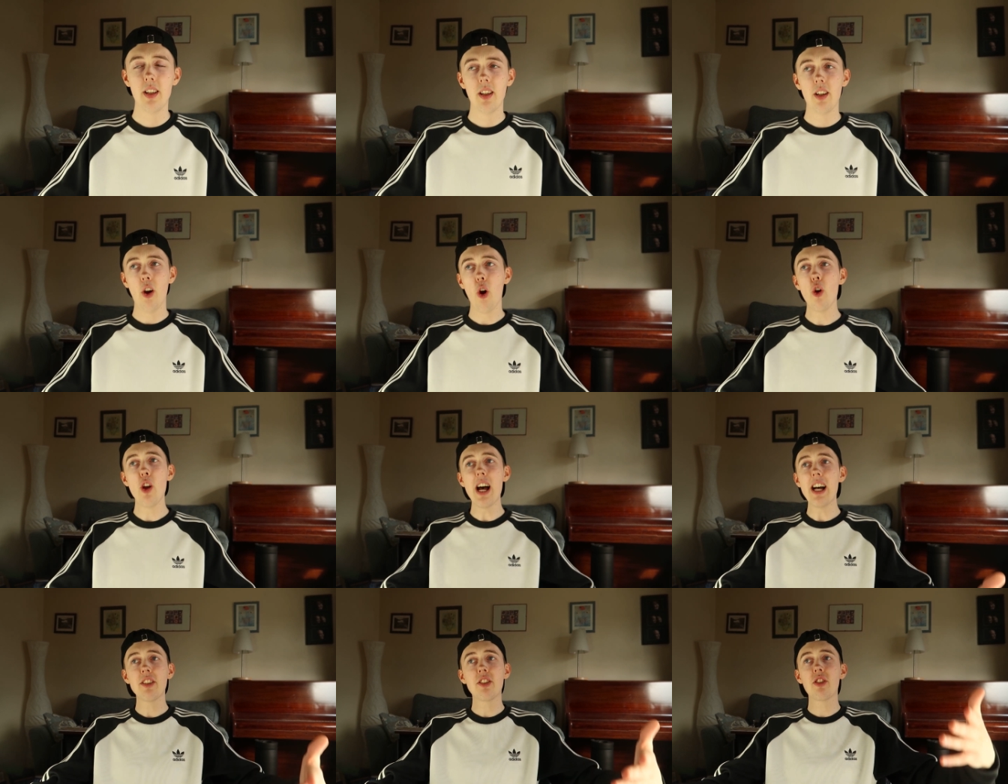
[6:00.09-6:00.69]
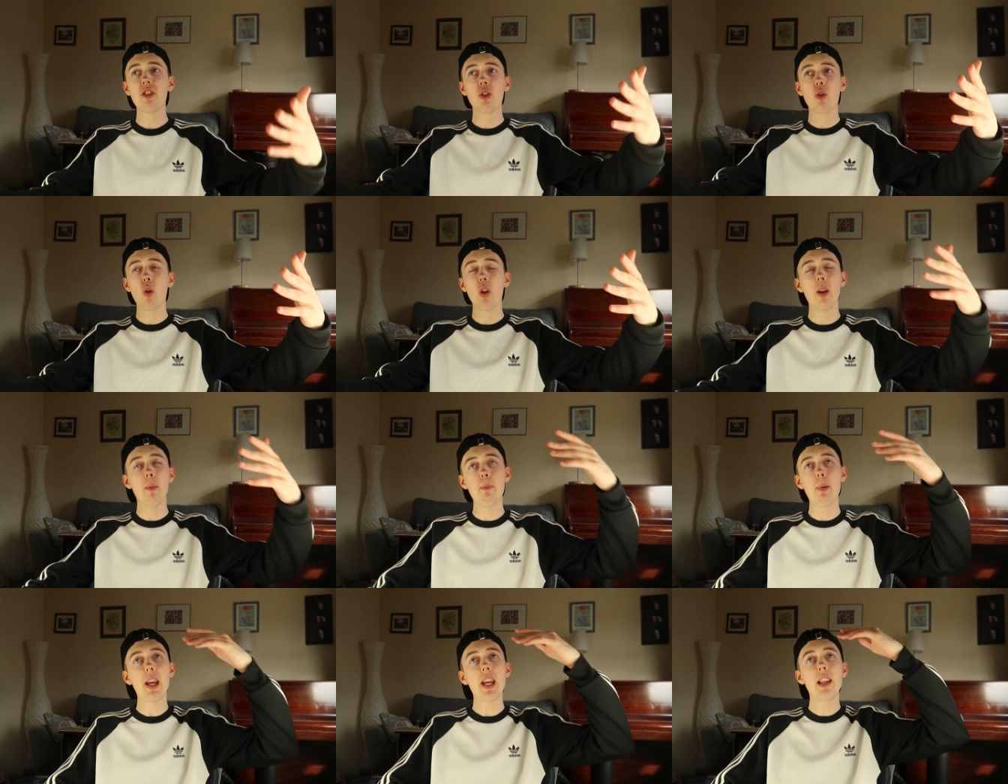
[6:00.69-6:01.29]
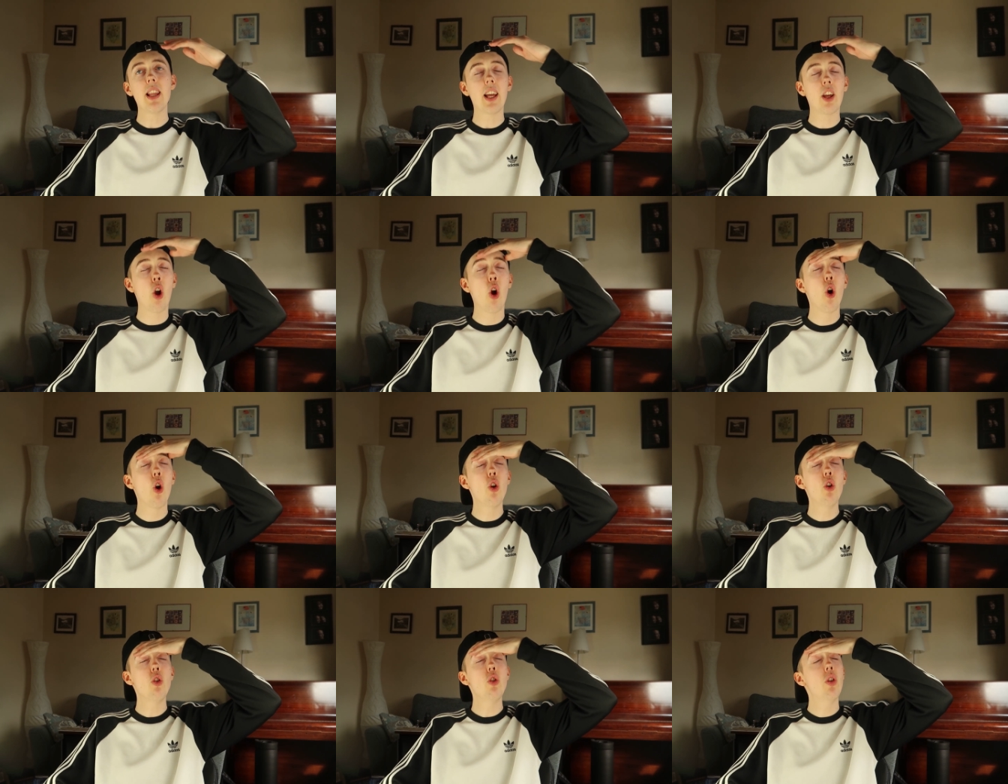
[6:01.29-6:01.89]
Who else is it going to be? Like,
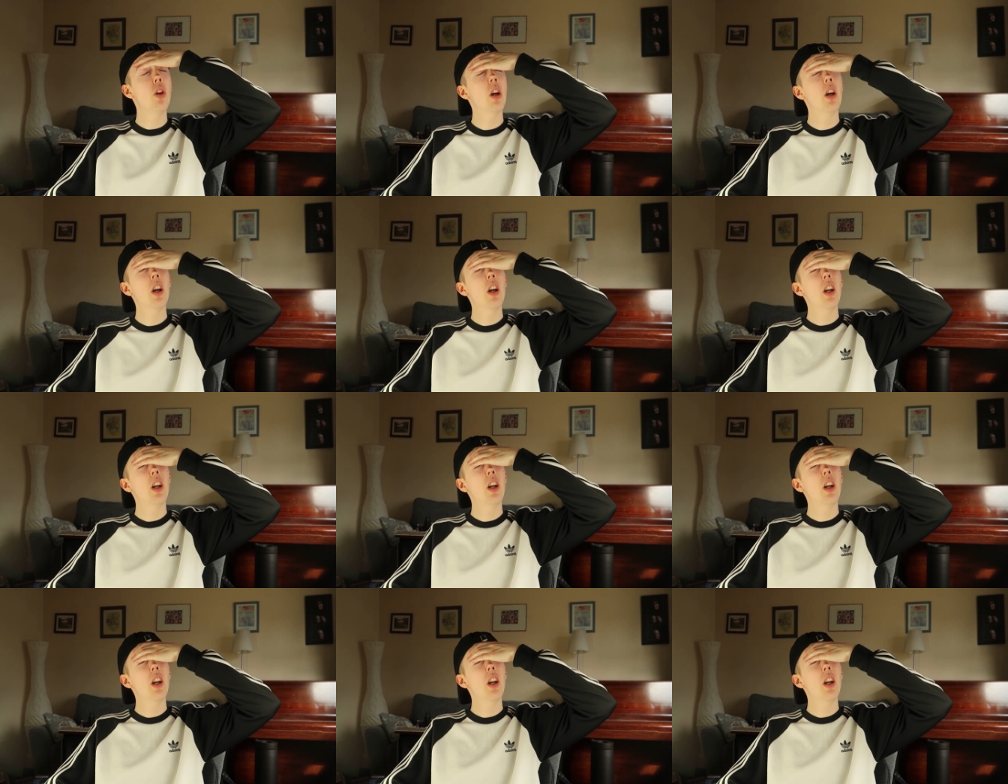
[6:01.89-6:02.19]
who?